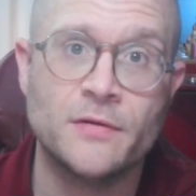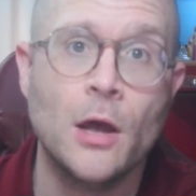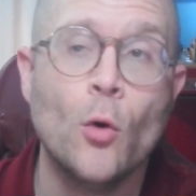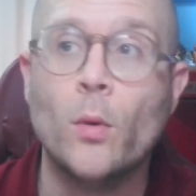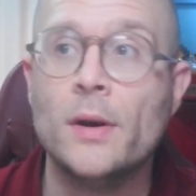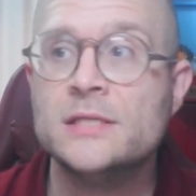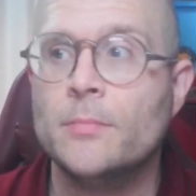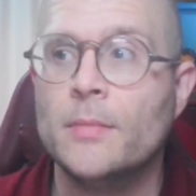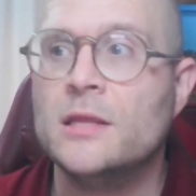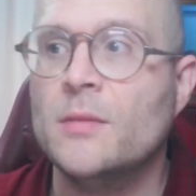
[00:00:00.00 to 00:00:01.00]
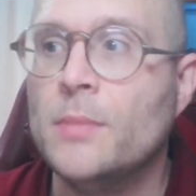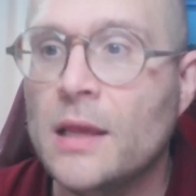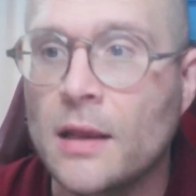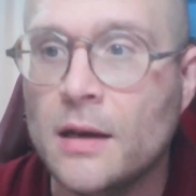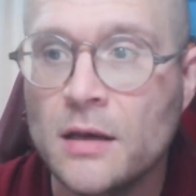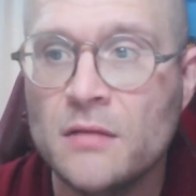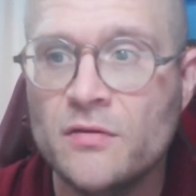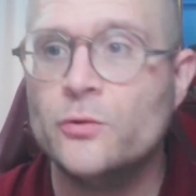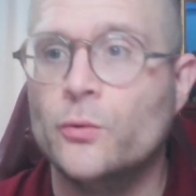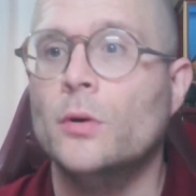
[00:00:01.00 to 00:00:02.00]
What does it mean to be an
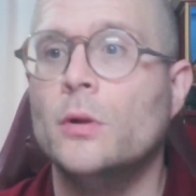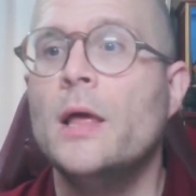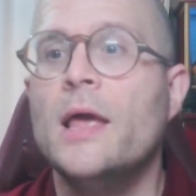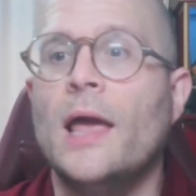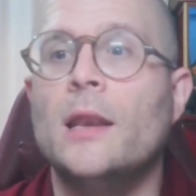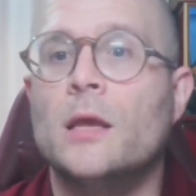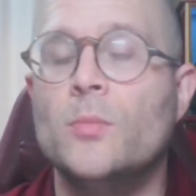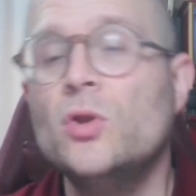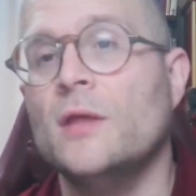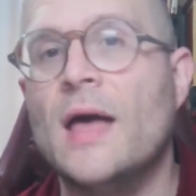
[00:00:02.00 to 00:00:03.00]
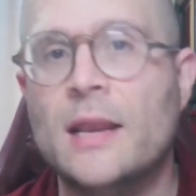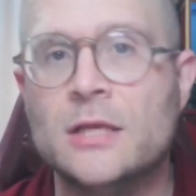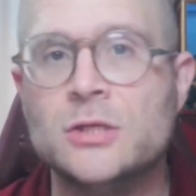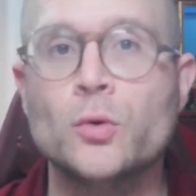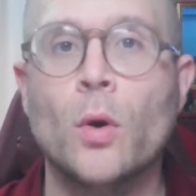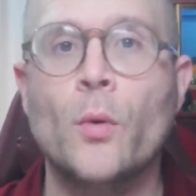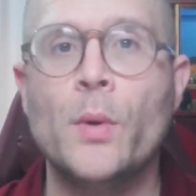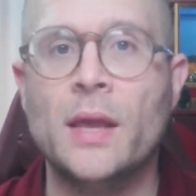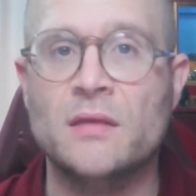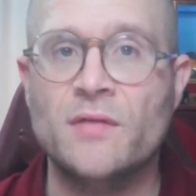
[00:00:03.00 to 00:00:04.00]
individual in a community that is growing and
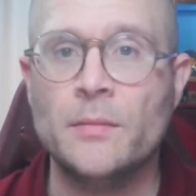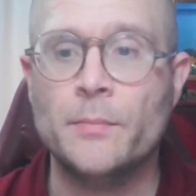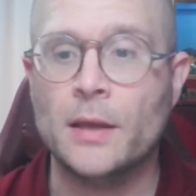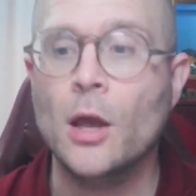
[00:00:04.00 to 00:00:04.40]
developing?